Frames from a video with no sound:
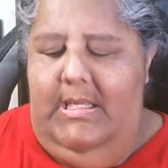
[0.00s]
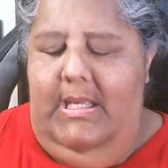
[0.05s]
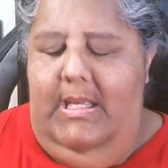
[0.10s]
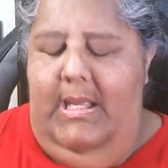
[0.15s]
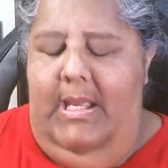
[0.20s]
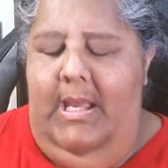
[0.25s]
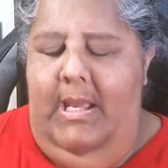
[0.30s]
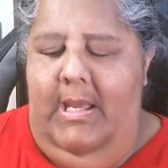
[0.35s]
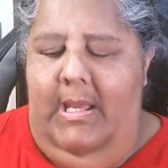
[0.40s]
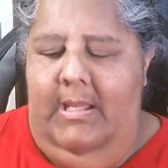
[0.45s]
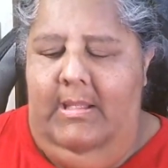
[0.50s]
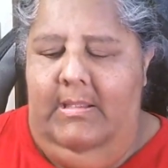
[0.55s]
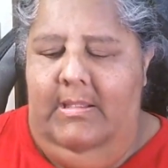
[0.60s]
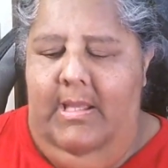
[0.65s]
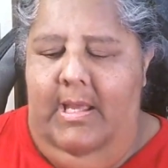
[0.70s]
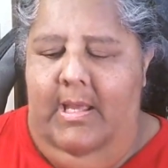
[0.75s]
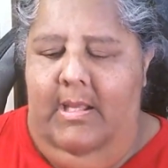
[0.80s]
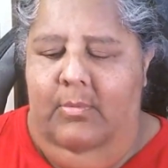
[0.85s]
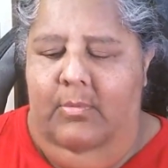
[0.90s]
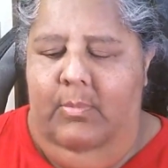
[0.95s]
and
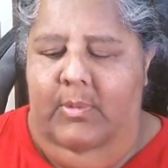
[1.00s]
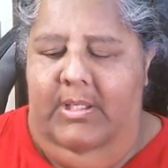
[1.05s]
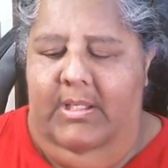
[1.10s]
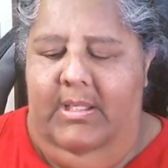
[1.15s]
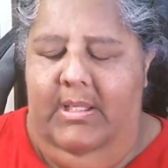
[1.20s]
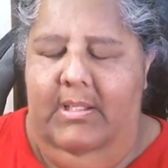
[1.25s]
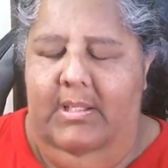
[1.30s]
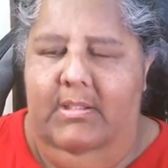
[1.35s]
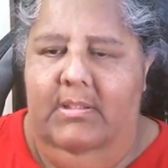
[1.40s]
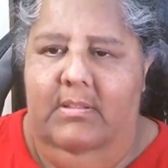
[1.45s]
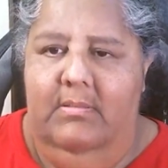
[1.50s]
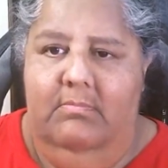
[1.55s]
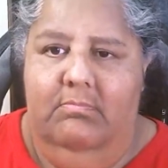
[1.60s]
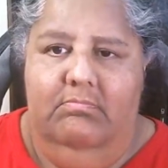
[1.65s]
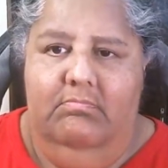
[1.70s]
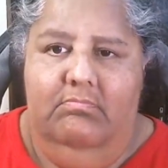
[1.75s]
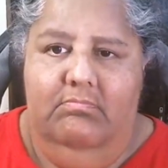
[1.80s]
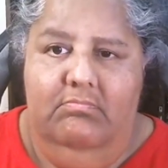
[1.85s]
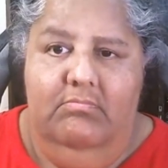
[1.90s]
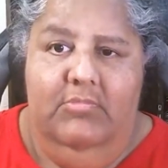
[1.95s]
then we can,
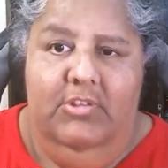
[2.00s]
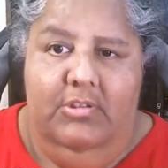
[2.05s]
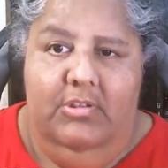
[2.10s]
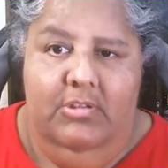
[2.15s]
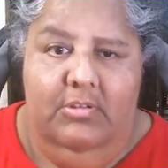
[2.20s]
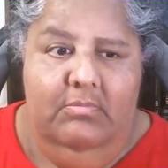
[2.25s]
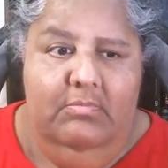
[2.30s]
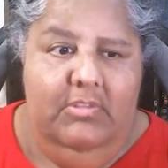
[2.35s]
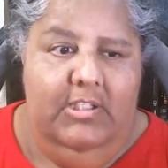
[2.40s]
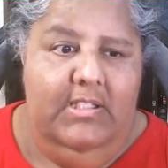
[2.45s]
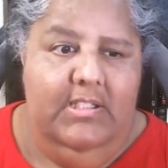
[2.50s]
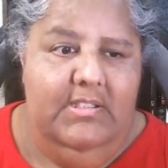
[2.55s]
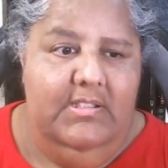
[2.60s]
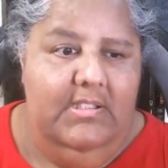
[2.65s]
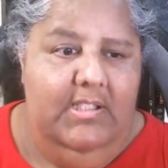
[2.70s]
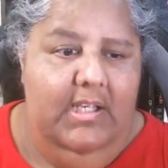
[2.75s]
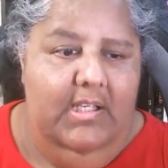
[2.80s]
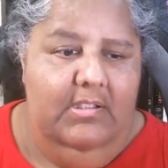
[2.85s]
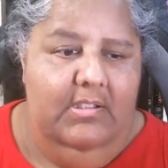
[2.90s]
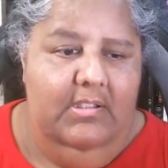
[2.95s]
you know, get
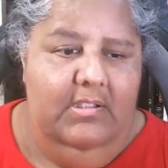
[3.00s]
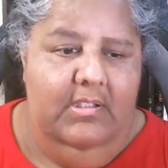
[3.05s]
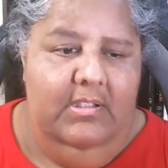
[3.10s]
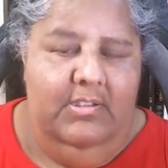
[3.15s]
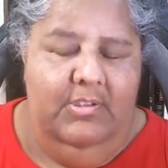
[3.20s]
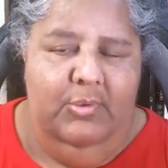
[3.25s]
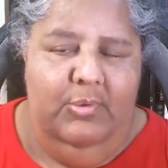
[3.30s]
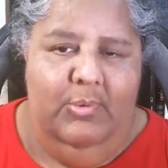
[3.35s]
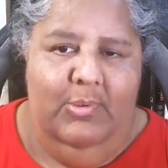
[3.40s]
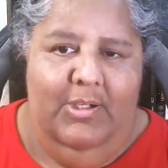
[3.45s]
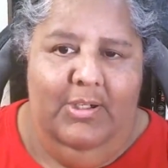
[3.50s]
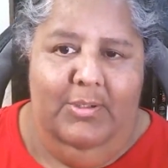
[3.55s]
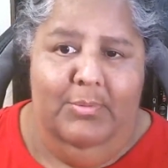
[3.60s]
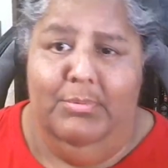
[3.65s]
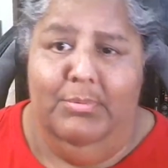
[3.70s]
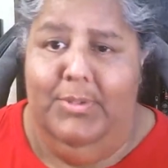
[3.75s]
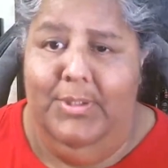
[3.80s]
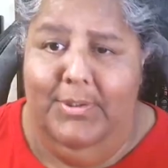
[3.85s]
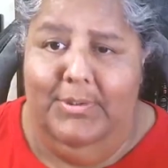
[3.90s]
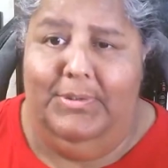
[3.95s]
together and do a
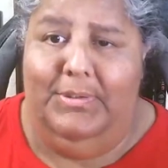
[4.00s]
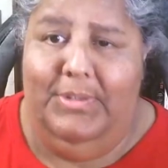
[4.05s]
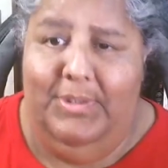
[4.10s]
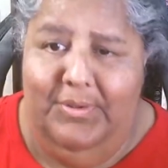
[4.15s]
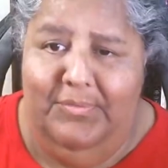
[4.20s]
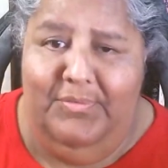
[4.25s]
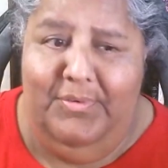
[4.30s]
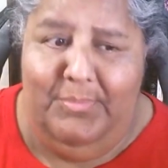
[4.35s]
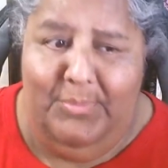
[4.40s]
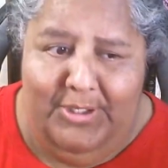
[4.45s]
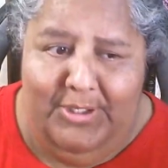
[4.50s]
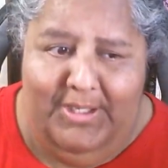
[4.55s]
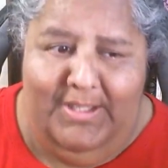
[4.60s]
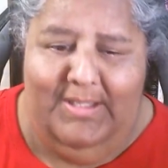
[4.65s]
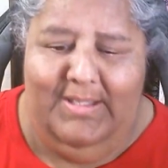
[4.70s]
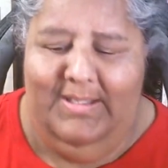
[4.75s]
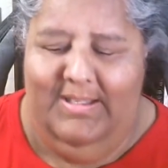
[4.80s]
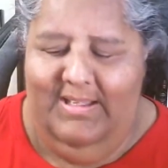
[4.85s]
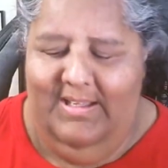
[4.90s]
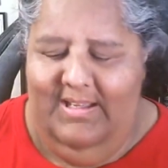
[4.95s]
real coffee break.
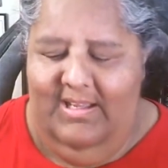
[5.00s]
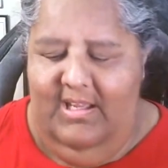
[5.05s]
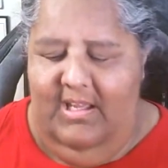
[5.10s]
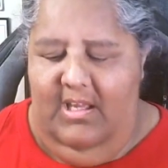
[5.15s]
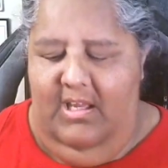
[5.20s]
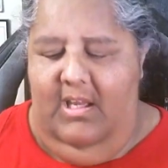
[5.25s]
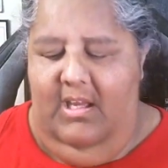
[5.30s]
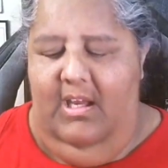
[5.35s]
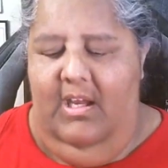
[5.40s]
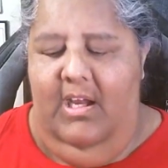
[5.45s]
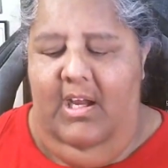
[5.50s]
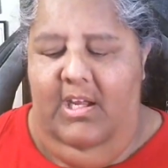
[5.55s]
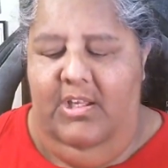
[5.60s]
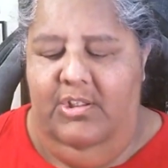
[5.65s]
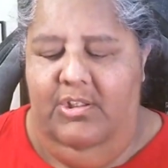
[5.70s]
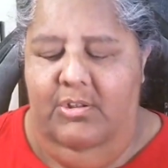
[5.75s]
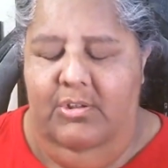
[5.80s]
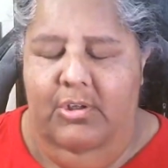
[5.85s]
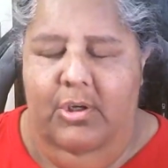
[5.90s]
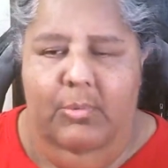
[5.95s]

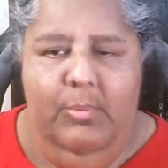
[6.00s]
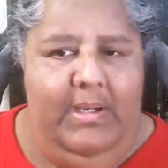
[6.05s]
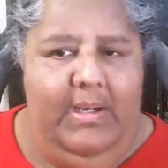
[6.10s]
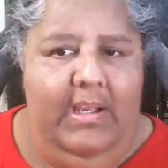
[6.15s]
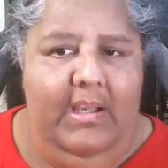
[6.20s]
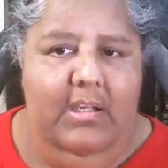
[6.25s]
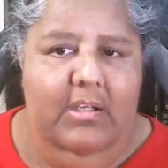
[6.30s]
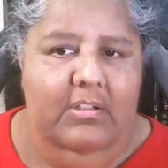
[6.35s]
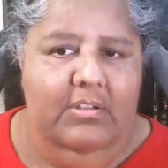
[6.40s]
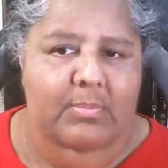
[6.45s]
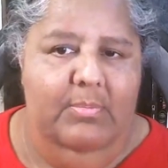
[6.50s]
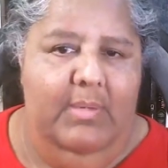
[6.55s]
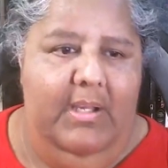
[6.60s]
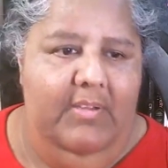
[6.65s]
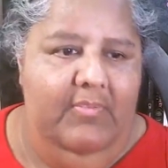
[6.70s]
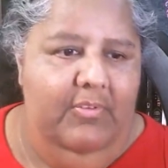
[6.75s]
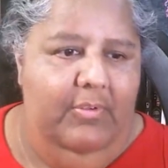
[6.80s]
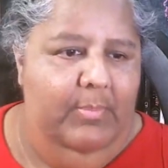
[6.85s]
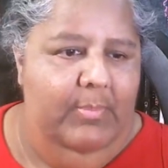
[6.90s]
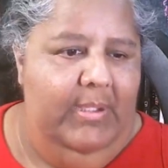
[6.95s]
You know, when I go to
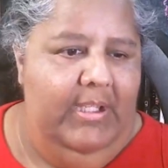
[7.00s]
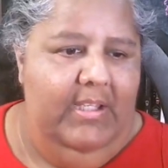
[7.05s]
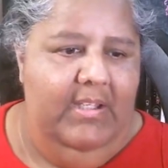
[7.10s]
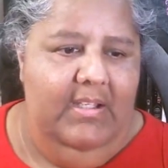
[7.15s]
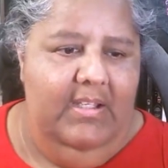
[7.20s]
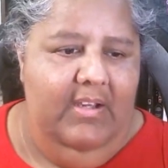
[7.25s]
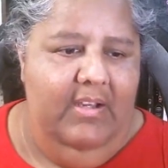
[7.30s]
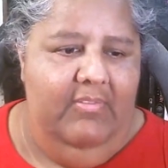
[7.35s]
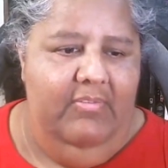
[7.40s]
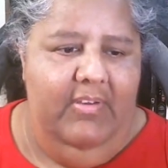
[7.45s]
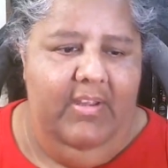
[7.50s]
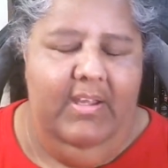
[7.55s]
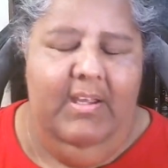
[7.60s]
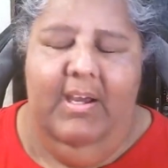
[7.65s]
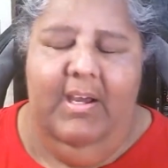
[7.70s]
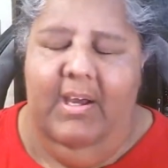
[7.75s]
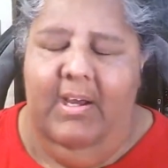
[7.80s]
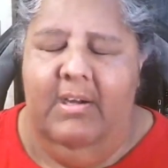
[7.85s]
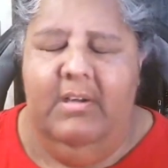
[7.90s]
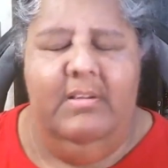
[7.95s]
Mindful Baking Cafe
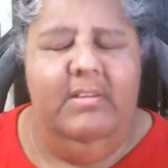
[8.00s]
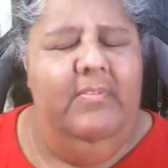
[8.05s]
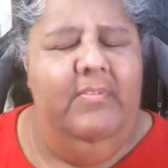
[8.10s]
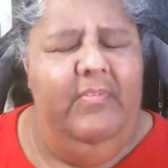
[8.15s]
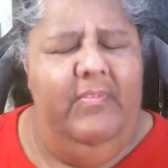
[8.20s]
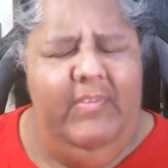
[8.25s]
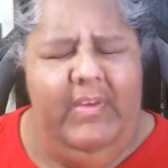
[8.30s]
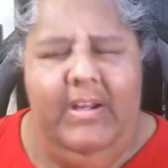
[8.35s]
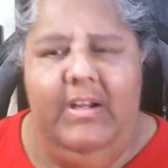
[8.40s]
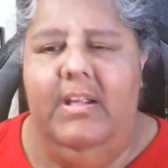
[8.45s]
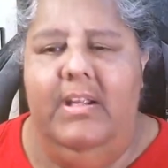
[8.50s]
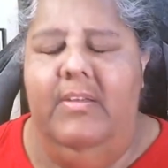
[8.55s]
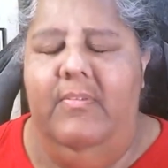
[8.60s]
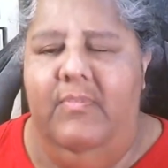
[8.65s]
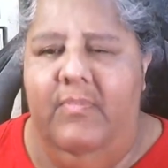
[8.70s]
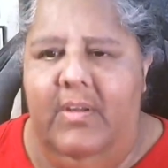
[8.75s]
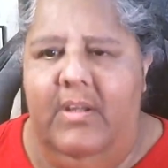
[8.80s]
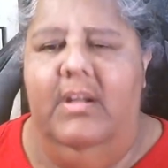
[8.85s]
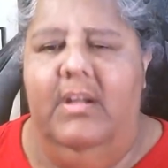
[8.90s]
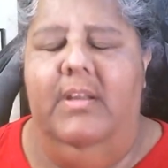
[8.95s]
are the very,
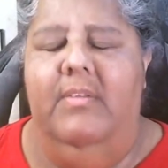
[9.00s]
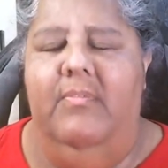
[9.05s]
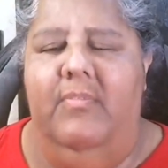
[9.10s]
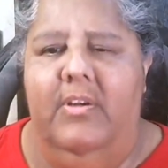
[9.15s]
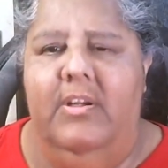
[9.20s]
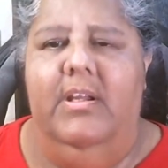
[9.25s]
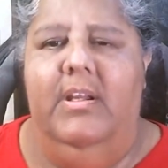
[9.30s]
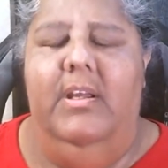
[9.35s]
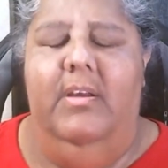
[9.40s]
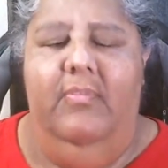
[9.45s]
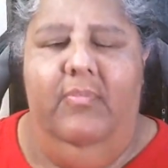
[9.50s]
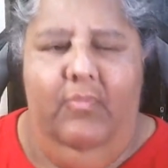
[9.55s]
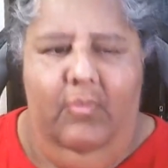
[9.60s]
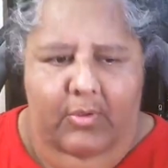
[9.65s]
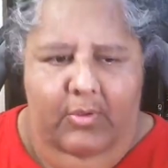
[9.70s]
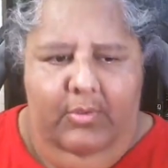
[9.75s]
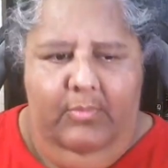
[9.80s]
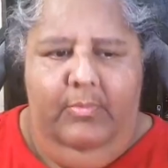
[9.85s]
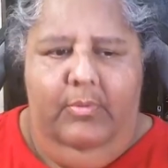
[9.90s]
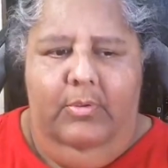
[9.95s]
very, very
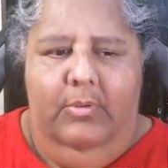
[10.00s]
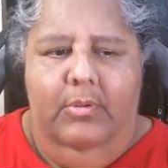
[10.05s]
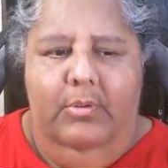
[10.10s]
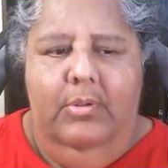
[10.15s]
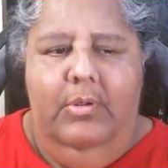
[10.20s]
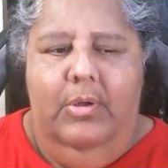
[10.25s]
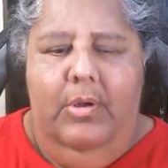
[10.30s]
affordable